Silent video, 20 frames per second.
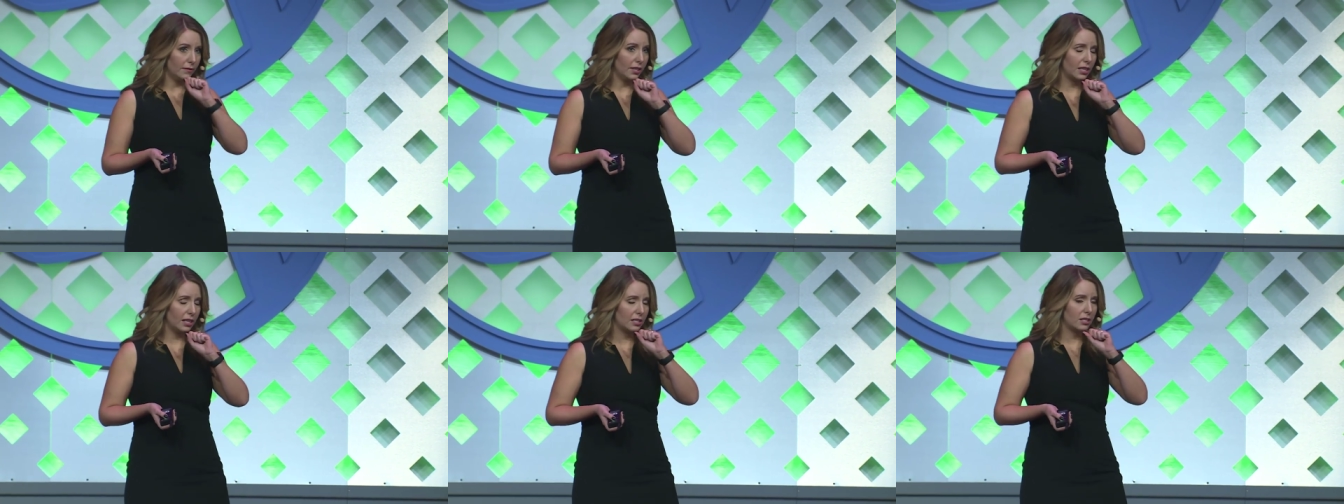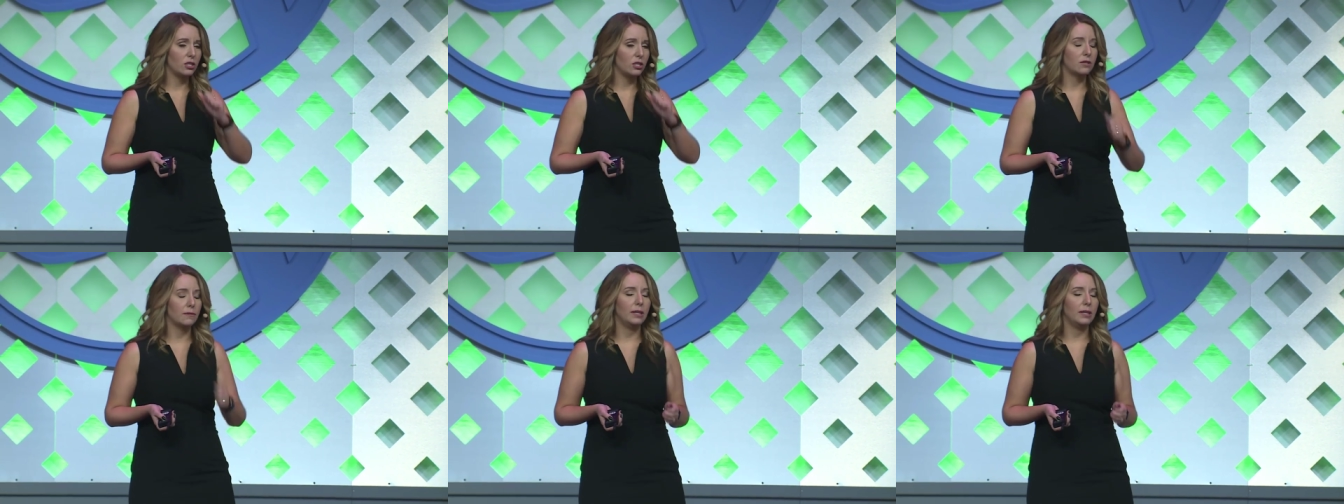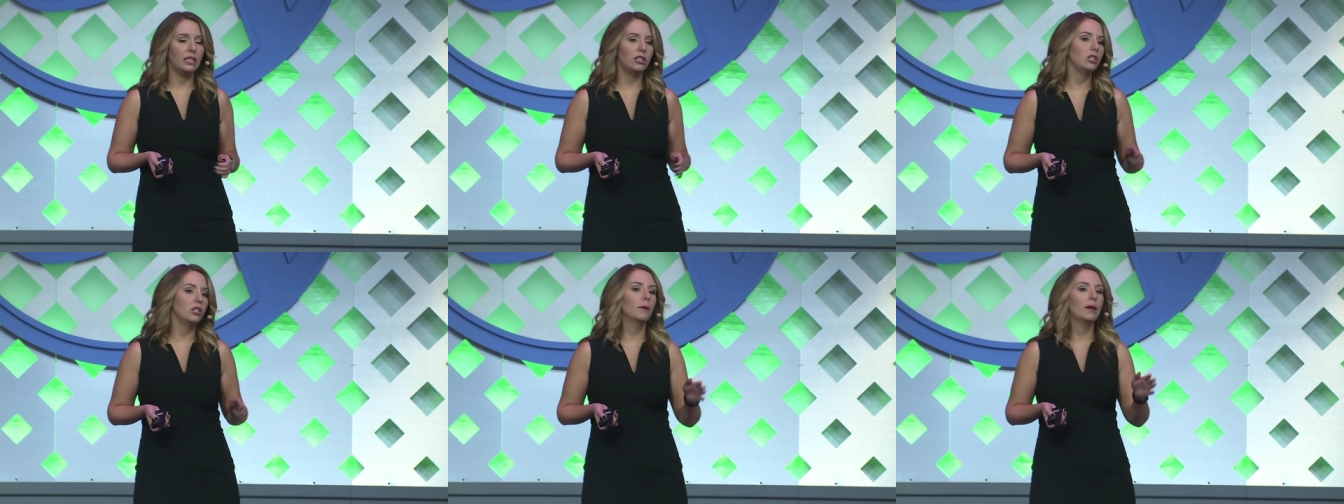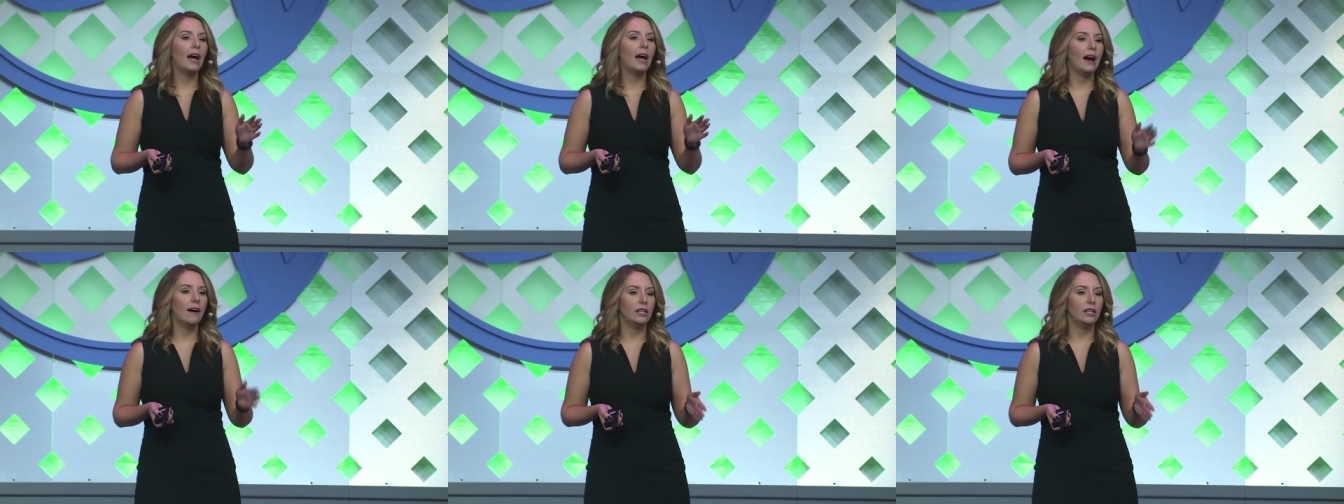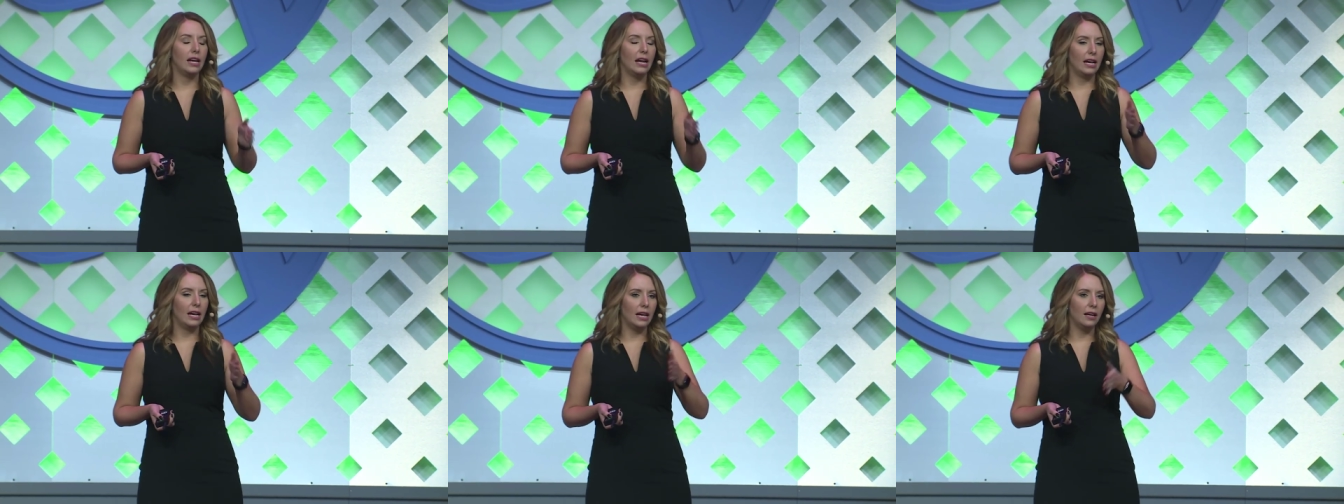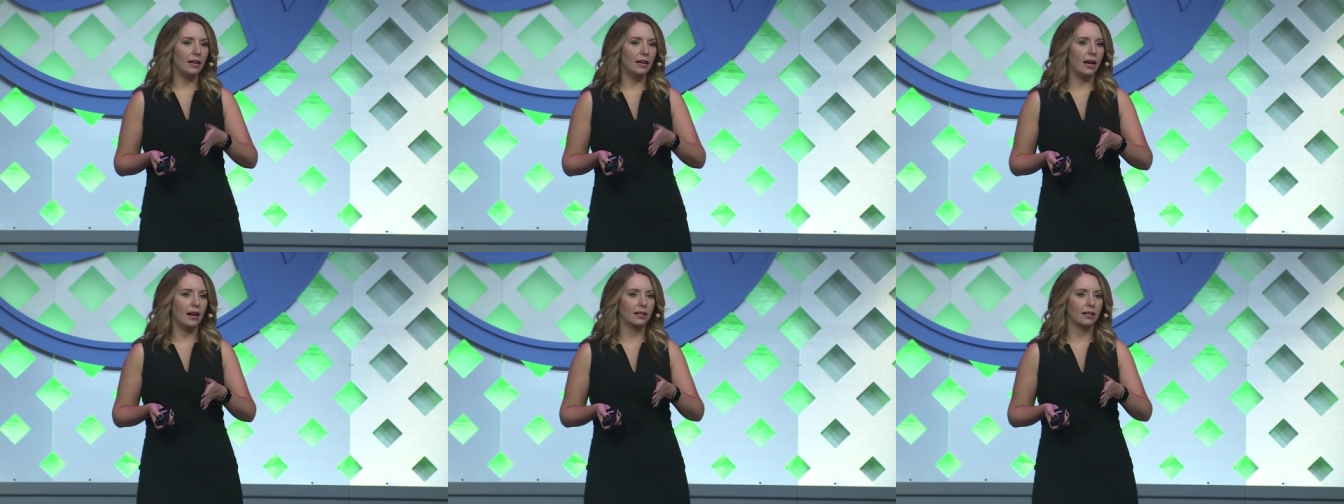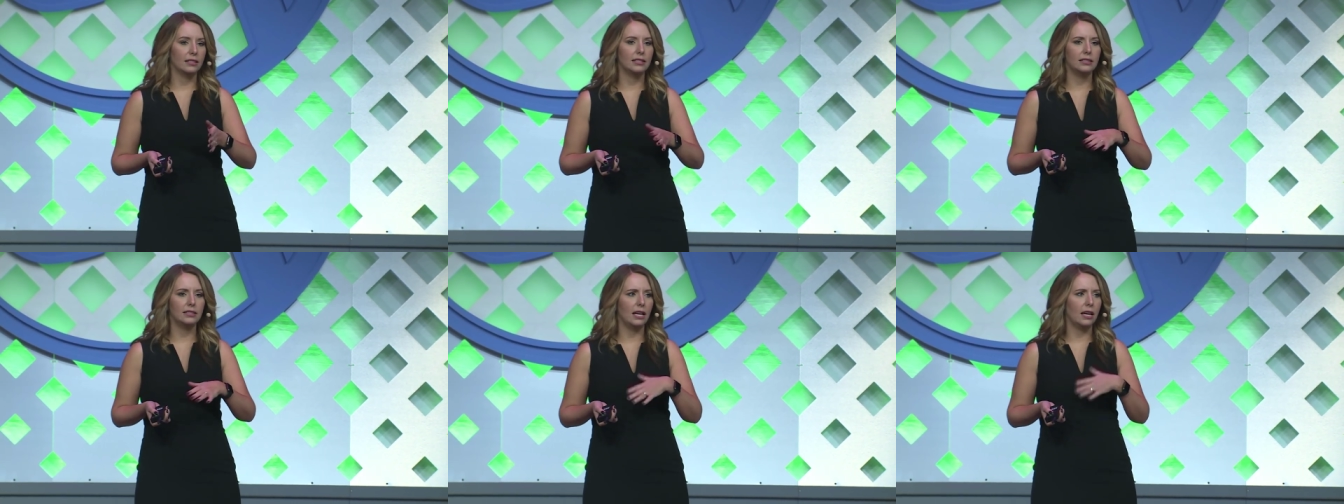excuse me, then you would have an
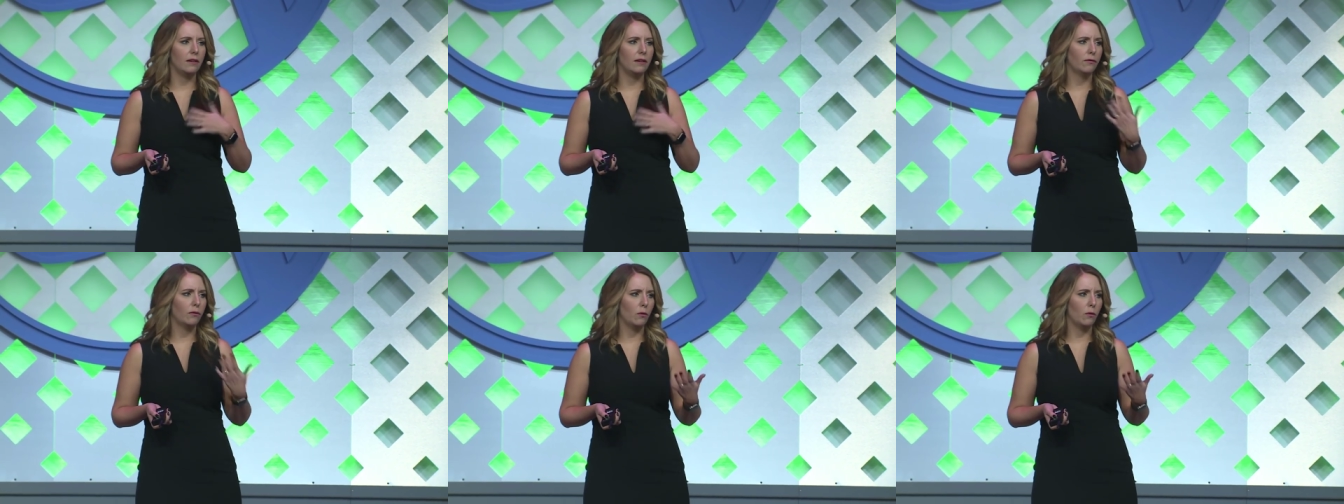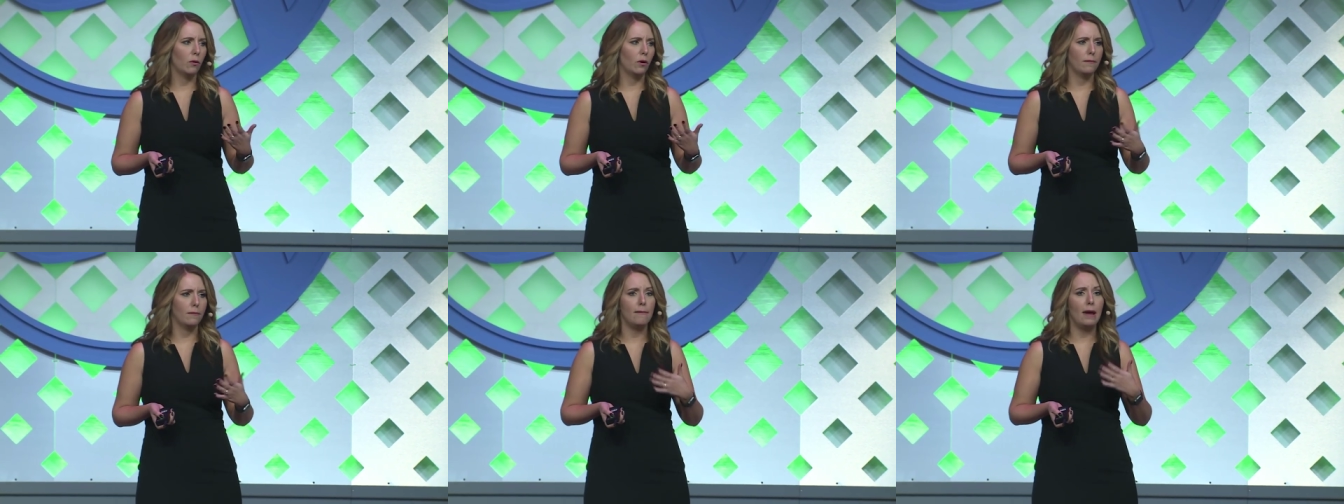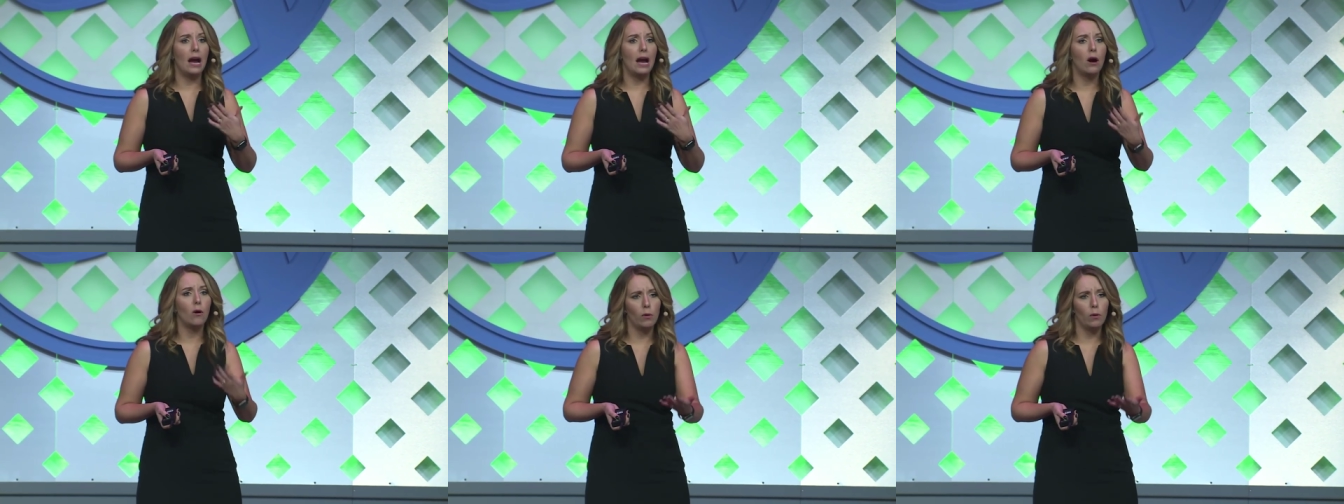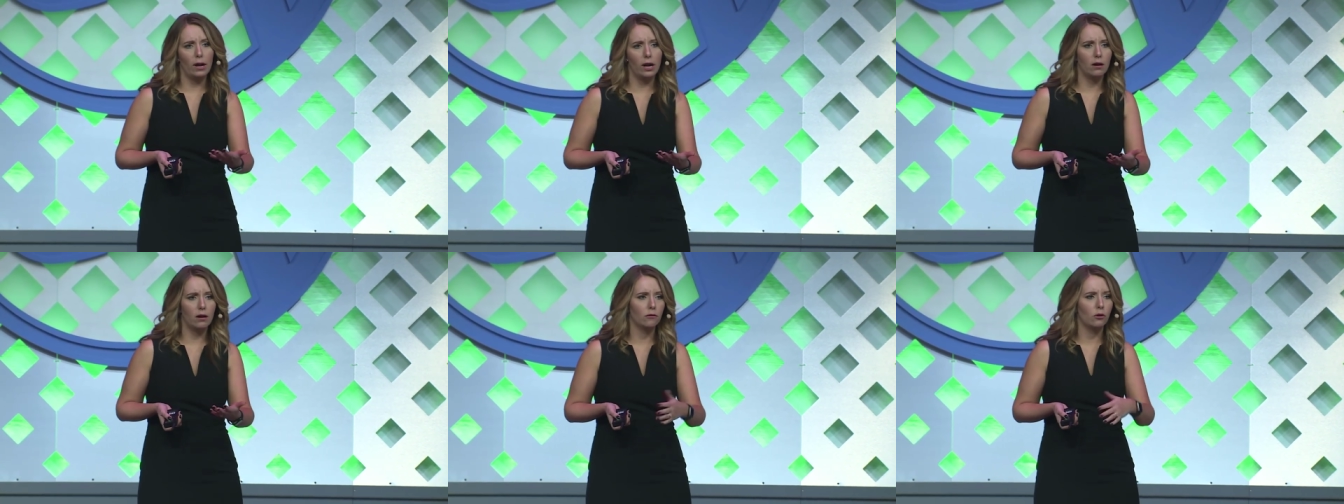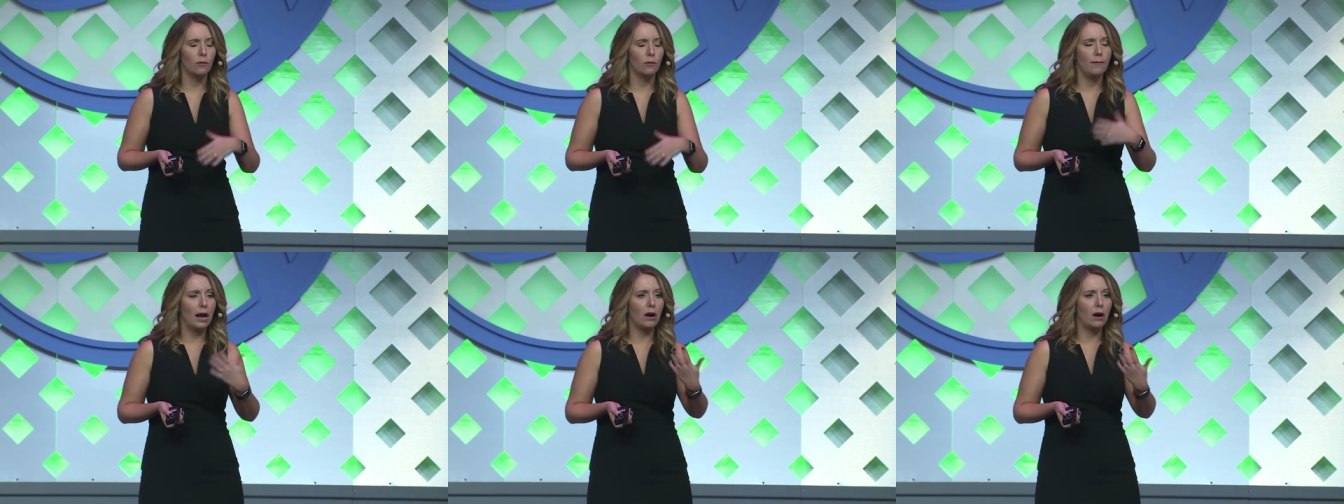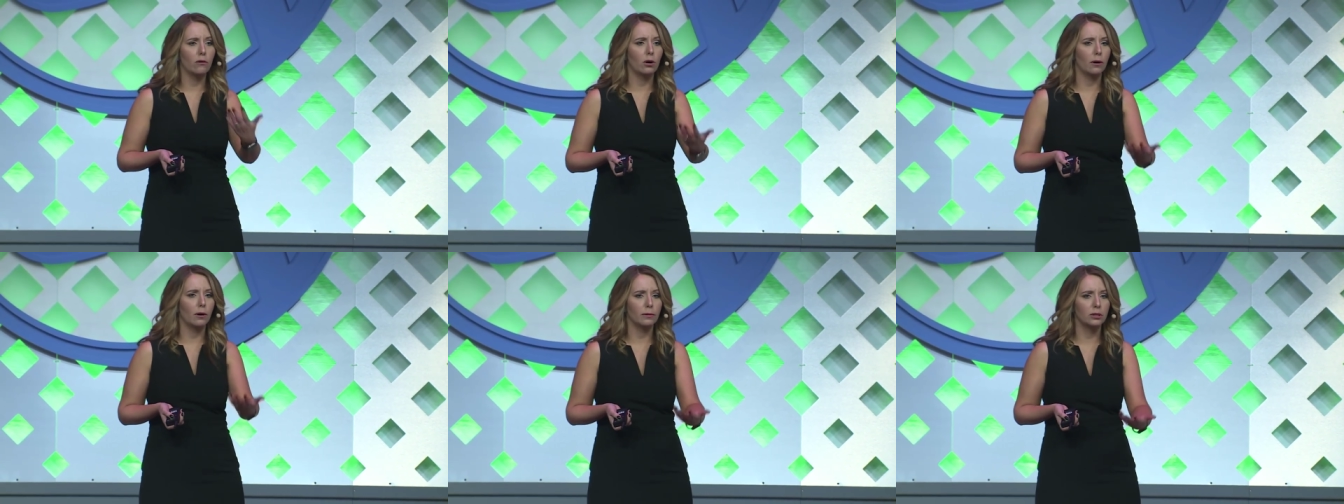annex, say, for malware or malware